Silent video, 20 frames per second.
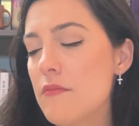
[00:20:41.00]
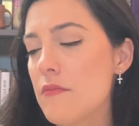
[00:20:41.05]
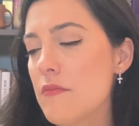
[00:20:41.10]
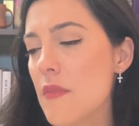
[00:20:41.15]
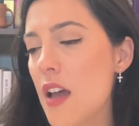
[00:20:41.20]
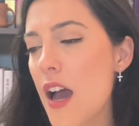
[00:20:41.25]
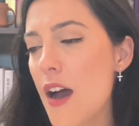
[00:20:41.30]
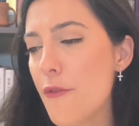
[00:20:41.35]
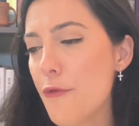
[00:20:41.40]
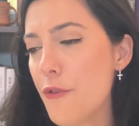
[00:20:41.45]

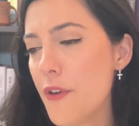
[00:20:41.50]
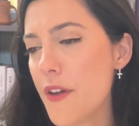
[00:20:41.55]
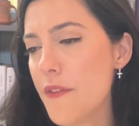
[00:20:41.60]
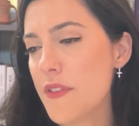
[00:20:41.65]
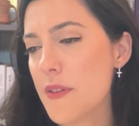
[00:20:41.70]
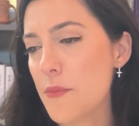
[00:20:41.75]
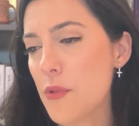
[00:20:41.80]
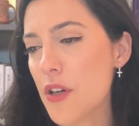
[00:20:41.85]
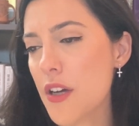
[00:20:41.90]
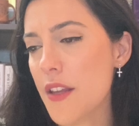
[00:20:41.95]
halfway of
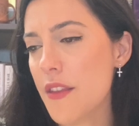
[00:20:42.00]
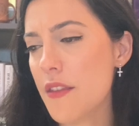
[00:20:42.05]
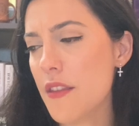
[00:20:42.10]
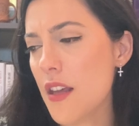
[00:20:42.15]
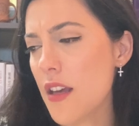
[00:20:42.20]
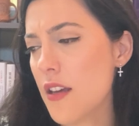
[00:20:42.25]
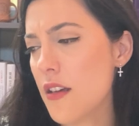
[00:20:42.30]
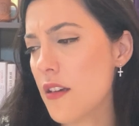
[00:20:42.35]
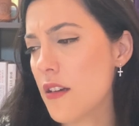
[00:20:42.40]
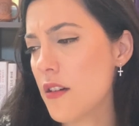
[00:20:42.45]
the book, I
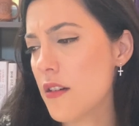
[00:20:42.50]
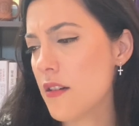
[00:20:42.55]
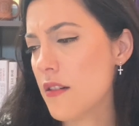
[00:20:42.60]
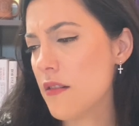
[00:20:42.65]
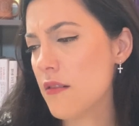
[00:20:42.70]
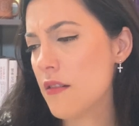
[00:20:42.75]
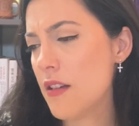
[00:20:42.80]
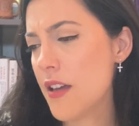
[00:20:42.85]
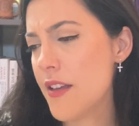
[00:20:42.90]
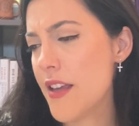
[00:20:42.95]
think,
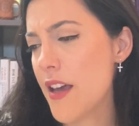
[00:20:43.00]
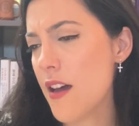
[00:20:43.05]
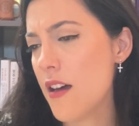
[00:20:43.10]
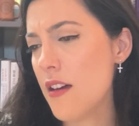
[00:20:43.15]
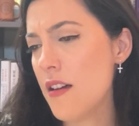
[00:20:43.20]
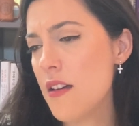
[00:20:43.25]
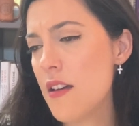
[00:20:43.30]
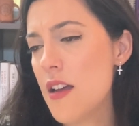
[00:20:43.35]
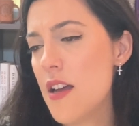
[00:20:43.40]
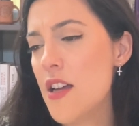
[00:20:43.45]

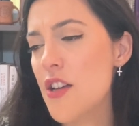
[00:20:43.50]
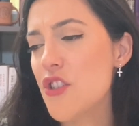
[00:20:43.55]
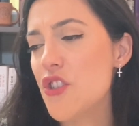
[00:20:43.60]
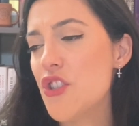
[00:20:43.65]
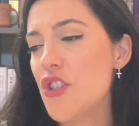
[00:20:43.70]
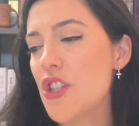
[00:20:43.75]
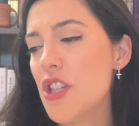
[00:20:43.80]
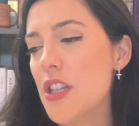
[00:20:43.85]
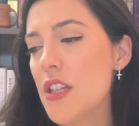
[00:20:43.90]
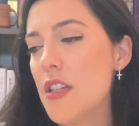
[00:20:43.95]

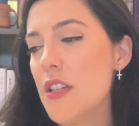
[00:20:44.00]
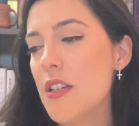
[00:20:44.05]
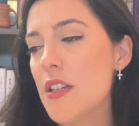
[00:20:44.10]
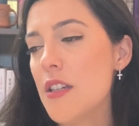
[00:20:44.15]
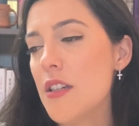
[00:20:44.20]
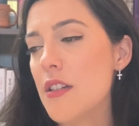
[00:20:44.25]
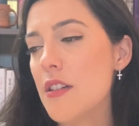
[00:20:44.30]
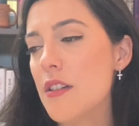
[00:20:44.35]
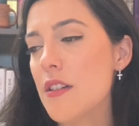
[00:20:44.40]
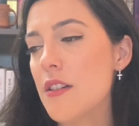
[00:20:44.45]

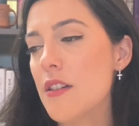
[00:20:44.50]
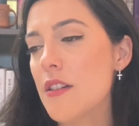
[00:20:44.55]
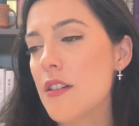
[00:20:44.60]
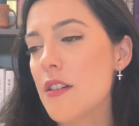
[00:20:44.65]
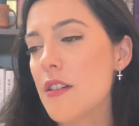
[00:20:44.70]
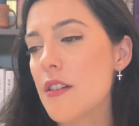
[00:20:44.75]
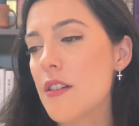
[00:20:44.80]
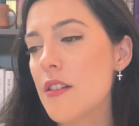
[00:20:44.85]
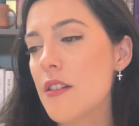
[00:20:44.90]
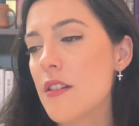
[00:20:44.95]
she
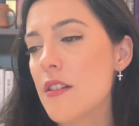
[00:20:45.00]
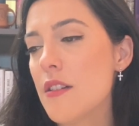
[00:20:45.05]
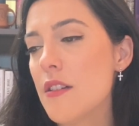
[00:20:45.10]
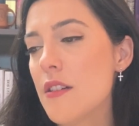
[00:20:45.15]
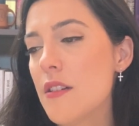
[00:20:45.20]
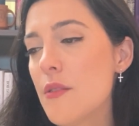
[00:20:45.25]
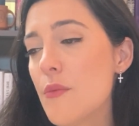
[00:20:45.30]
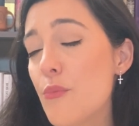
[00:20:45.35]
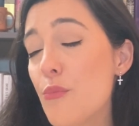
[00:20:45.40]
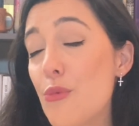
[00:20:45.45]

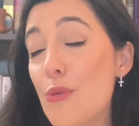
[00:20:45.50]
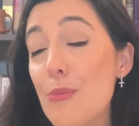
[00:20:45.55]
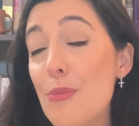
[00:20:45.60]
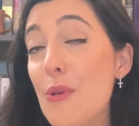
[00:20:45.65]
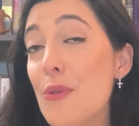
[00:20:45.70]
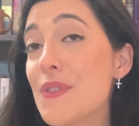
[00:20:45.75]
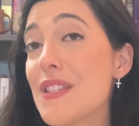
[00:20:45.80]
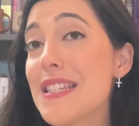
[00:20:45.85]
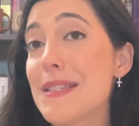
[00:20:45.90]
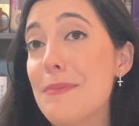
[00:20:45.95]

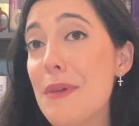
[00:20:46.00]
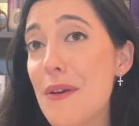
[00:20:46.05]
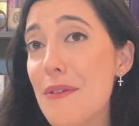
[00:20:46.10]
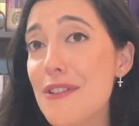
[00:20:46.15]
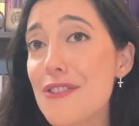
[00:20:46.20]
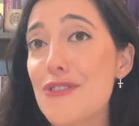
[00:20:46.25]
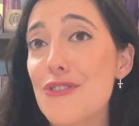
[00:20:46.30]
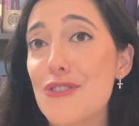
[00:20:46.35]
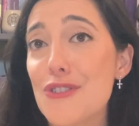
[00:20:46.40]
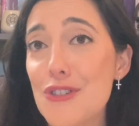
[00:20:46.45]
proposes
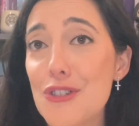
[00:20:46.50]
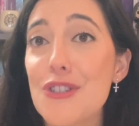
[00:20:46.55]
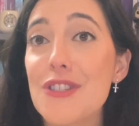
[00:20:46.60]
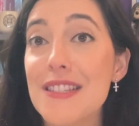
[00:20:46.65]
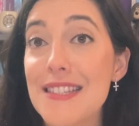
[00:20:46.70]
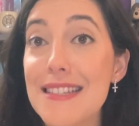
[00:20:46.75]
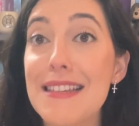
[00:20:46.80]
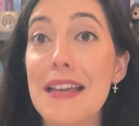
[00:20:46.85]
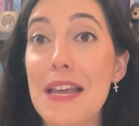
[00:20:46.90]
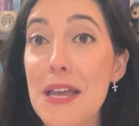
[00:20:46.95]
marriage
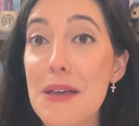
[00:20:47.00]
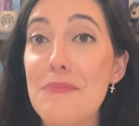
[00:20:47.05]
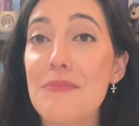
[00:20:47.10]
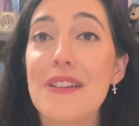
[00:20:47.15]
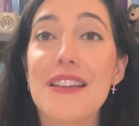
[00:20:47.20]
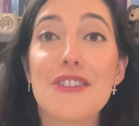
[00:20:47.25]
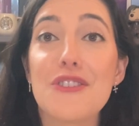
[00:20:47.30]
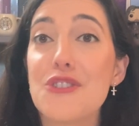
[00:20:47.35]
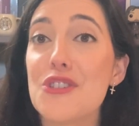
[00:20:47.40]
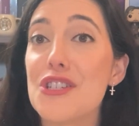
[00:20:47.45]
to him
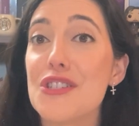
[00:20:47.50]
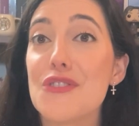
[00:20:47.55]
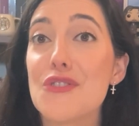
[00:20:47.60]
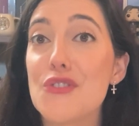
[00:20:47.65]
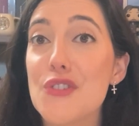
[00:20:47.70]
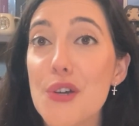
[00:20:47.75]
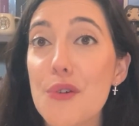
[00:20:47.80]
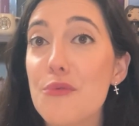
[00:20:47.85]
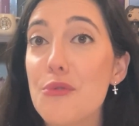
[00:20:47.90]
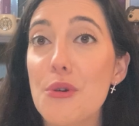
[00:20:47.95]
because she's
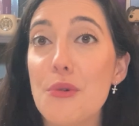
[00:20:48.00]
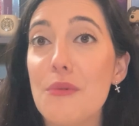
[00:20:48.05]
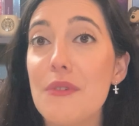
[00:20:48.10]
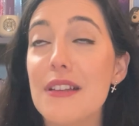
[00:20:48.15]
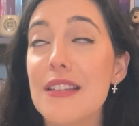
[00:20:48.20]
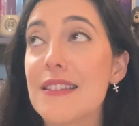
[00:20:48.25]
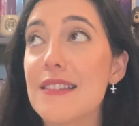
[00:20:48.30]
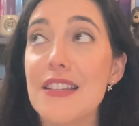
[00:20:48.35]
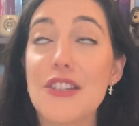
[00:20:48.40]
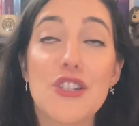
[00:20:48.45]
so
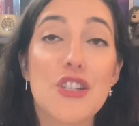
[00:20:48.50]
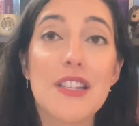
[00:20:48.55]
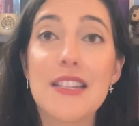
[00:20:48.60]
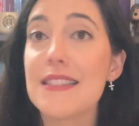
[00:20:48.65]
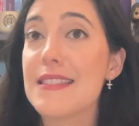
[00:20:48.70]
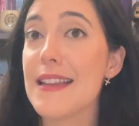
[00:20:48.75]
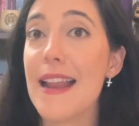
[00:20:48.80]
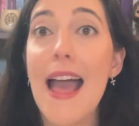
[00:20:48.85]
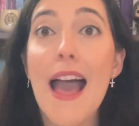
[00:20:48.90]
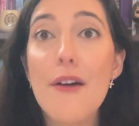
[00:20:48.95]
ruined that she
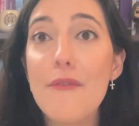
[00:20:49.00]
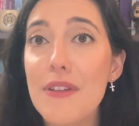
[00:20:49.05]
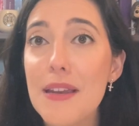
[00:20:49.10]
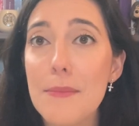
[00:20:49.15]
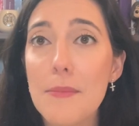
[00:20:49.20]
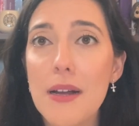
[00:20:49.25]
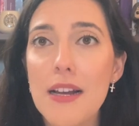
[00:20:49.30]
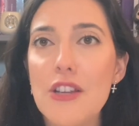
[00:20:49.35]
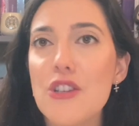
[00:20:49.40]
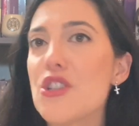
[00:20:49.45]
doesn't have any
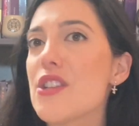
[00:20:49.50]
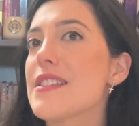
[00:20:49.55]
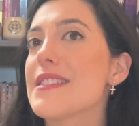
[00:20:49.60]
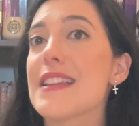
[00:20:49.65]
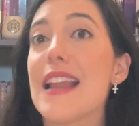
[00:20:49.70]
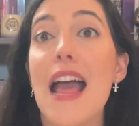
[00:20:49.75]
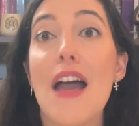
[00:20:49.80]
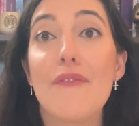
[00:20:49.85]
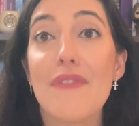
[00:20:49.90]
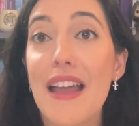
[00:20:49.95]
money, she doesn't
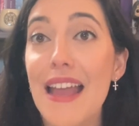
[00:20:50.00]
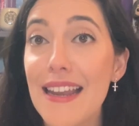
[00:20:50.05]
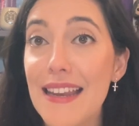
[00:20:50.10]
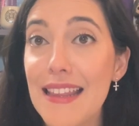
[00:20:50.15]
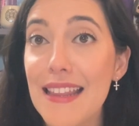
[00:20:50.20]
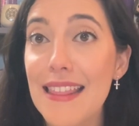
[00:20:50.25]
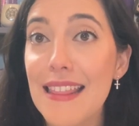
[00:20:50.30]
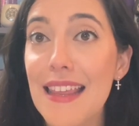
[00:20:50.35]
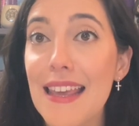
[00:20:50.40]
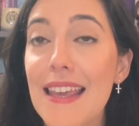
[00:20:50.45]
have
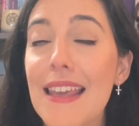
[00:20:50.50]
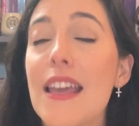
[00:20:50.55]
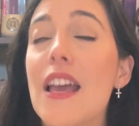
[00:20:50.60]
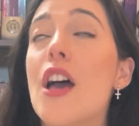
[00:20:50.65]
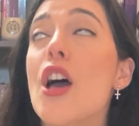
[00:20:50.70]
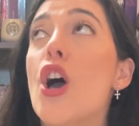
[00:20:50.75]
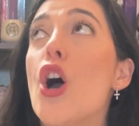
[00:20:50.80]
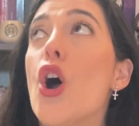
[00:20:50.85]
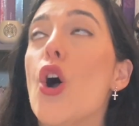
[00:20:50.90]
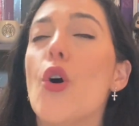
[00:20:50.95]
anything.
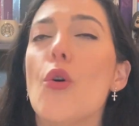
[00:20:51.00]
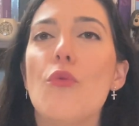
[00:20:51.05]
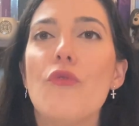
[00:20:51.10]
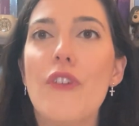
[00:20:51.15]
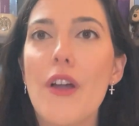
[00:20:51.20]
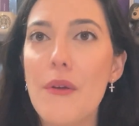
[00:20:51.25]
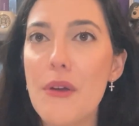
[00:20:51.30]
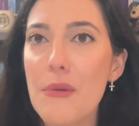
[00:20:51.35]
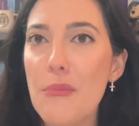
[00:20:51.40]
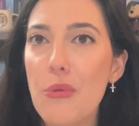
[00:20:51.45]
Oh,
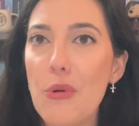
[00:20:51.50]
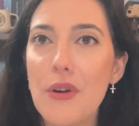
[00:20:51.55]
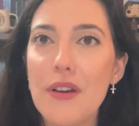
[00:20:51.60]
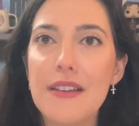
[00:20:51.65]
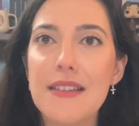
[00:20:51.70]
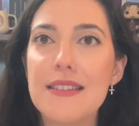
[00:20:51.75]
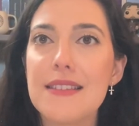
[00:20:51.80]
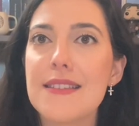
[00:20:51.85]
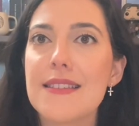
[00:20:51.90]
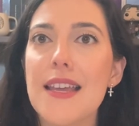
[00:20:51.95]
very
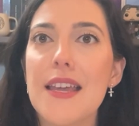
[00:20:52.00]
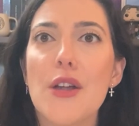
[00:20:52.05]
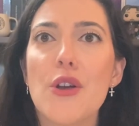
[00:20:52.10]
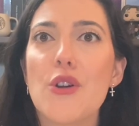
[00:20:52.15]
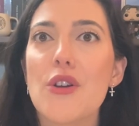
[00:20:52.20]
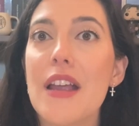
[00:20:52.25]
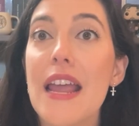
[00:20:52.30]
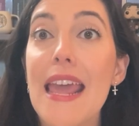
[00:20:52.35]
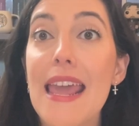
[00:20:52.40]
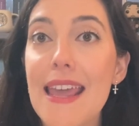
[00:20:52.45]
important to say,
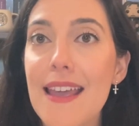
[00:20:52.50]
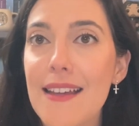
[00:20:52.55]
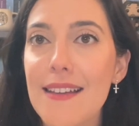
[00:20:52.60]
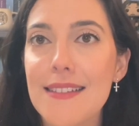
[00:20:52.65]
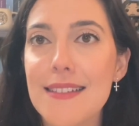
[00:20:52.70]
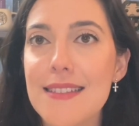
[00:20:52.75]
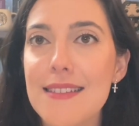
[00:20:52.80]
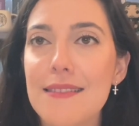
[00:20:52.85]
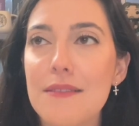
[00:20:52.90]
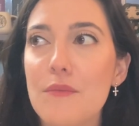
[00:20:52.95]
her
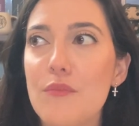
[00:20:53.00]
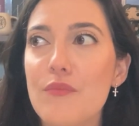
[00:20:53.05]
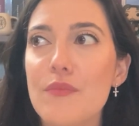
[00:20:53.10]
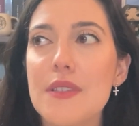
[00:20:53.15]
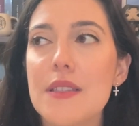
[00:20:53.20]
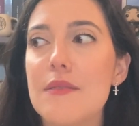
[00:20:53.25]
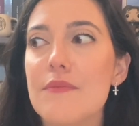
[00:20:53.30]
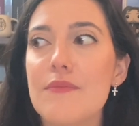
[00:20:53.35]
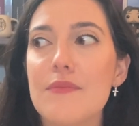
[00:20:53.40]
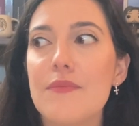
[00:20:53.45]
aunt
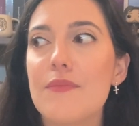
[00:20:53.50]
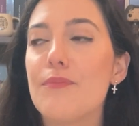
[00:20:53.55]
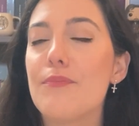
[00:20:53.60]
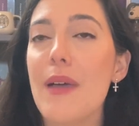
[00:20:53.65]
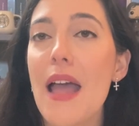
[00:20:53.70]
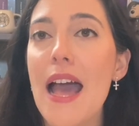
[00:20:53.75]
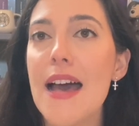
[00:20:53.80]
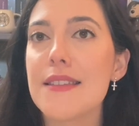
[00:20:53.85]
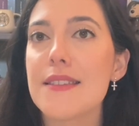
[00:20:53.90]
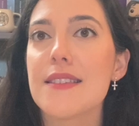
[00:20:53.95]

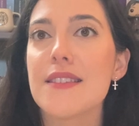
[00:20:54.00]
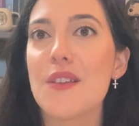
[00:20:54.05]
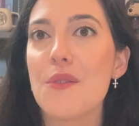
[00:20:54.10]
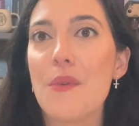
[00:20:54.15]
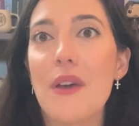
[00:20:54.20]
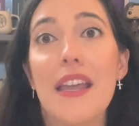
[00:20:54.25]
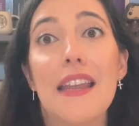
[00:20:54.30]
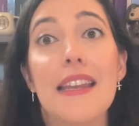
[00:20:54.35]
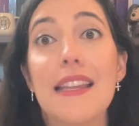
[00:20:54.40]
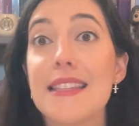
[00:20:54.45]
passes
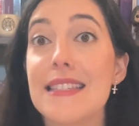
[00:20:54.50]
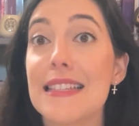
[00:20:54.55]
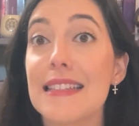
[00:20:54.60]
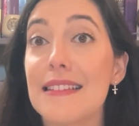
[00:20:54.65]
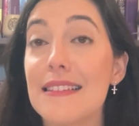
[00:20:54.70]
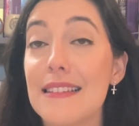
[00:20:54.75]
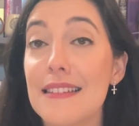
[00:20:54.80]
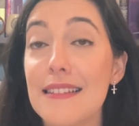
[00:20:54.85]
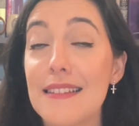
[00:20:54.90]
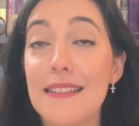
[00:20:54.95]
away and
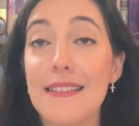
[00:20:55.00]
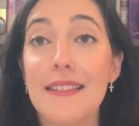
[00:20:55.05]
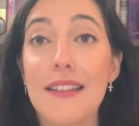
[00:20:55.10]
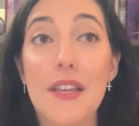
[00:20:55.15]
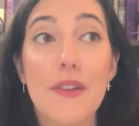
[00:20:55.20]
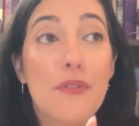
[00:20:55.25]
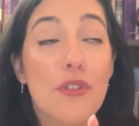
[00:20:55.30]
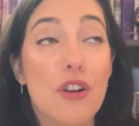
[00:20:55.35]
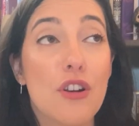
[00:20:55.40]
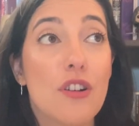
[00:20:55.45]
doesn't
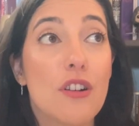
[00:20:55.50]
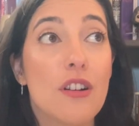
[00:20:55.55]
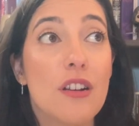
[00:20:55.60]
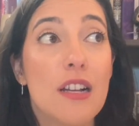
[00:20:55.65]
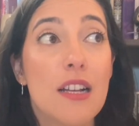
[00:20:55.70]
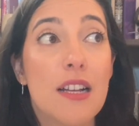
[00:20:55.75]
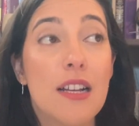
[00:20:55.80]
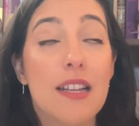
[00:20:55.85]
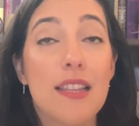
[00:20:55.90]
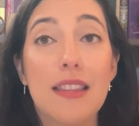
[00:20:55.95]
leave her
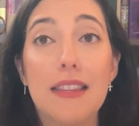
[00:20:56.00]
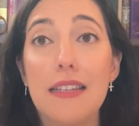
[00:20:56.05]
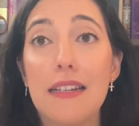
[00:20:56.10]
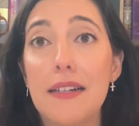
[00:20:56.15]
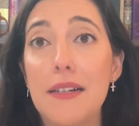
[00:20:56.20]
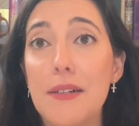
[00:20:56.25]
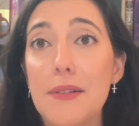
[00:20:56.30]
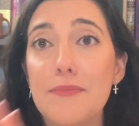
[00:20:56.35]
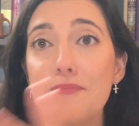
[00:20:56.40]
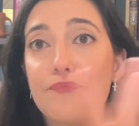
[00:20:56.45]

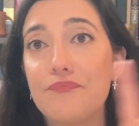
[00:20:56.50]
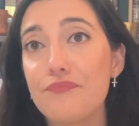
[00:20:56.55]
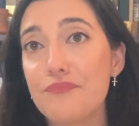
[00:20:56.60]
the